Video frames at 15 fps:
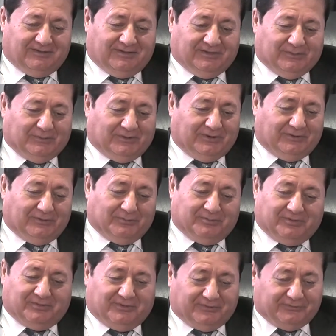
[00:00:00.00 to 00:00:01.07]
You want to
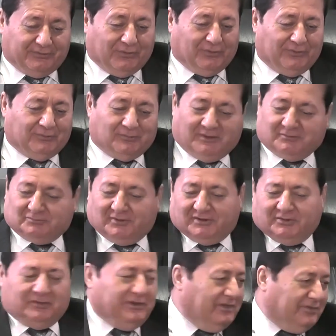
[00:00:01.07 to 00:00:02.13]
open their door? What do
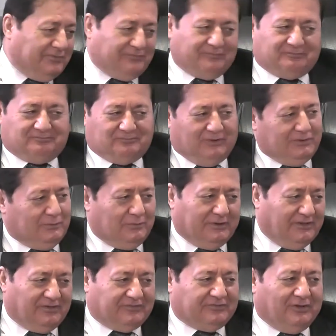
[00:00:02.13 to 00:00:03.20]
you need? When you want
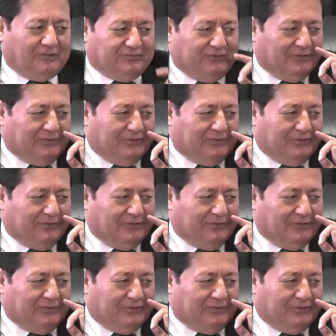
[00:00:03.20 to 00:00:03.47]
to talk to them?